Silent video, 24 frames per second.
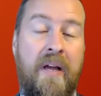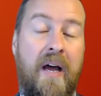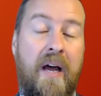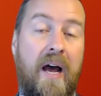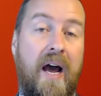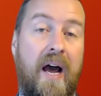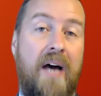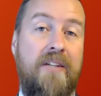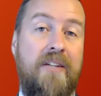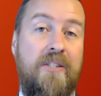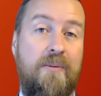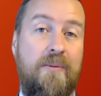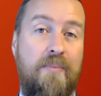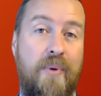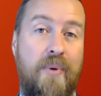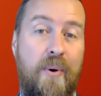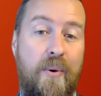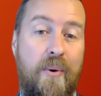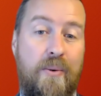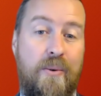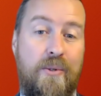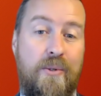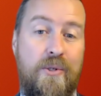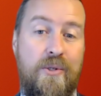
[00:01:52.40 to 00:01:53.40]
as
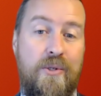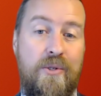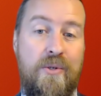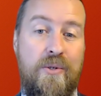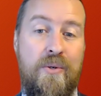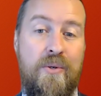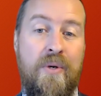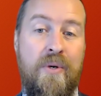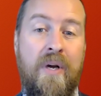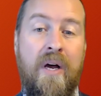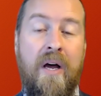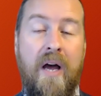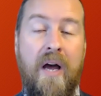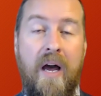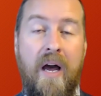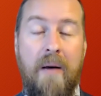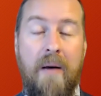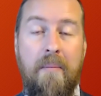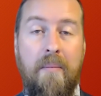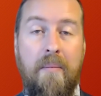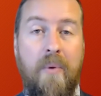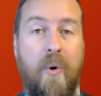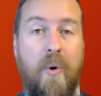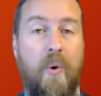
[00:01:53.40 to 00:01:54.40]
opposed to a
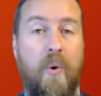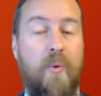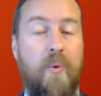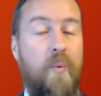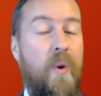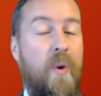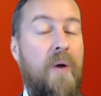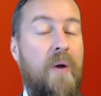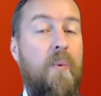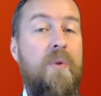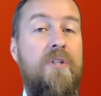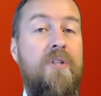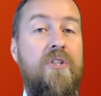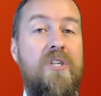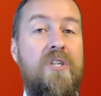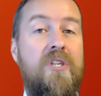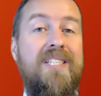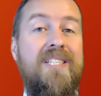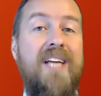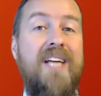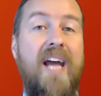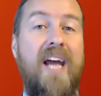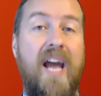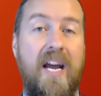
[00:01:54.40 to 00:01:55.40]
mode where we
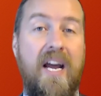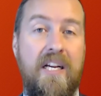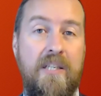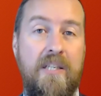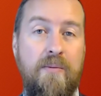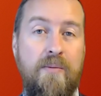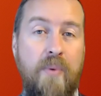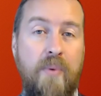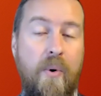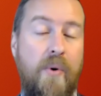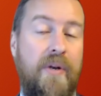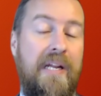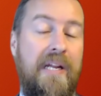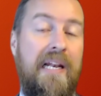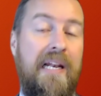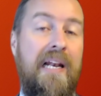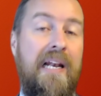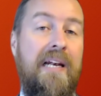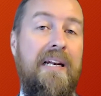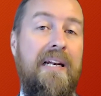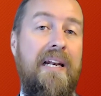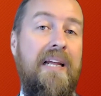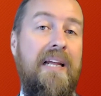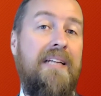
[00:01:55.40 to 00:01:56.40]
just export
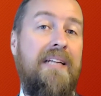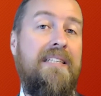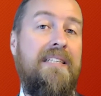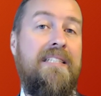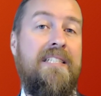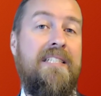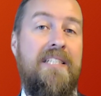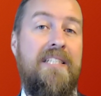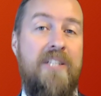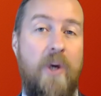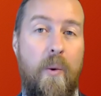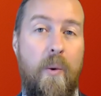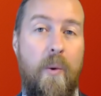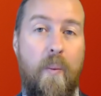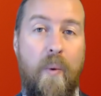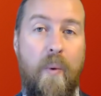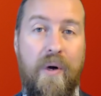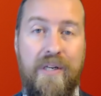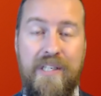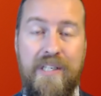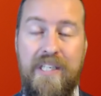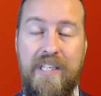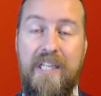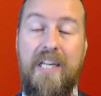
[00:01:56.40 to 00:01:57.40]
and let
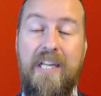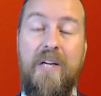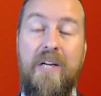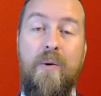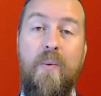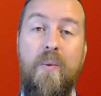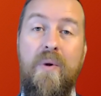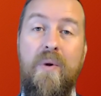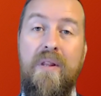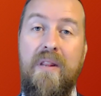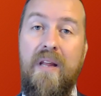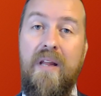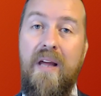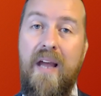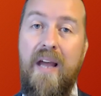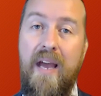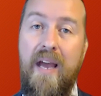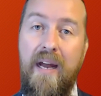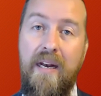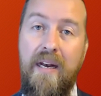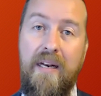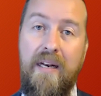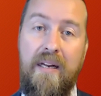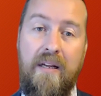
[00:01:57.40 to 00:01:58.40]
someone deal with the
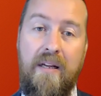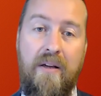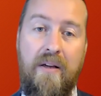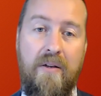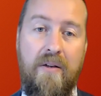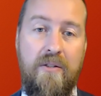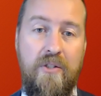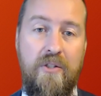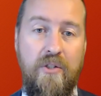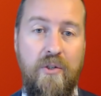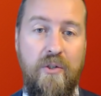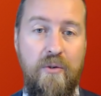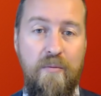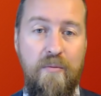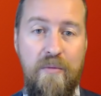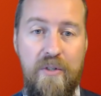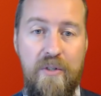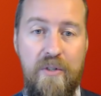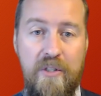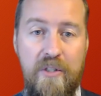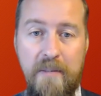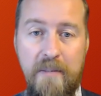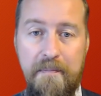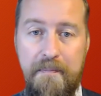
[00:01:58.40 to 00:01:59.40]
end
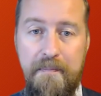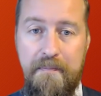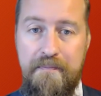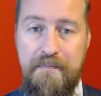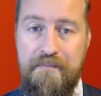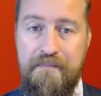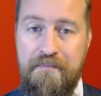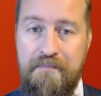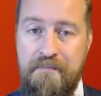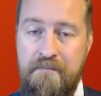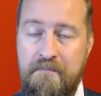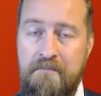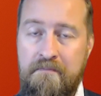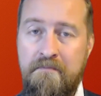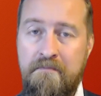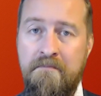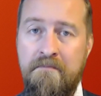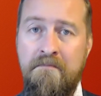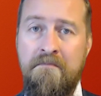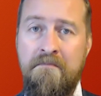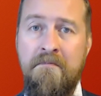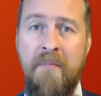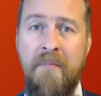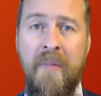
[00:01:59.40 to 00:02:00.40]
consumers.
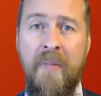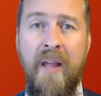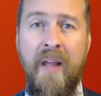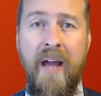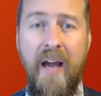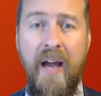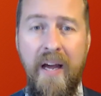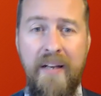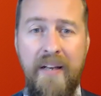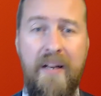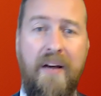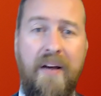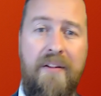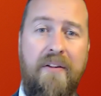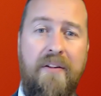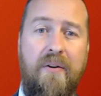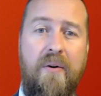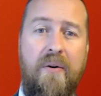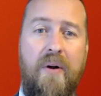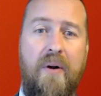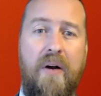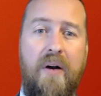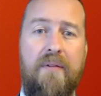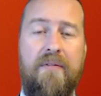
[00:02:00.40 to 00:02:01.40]

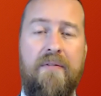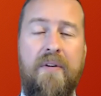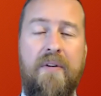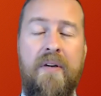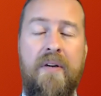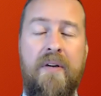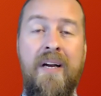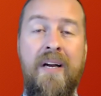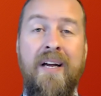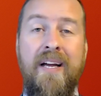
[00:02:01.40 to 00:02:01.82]
Another of the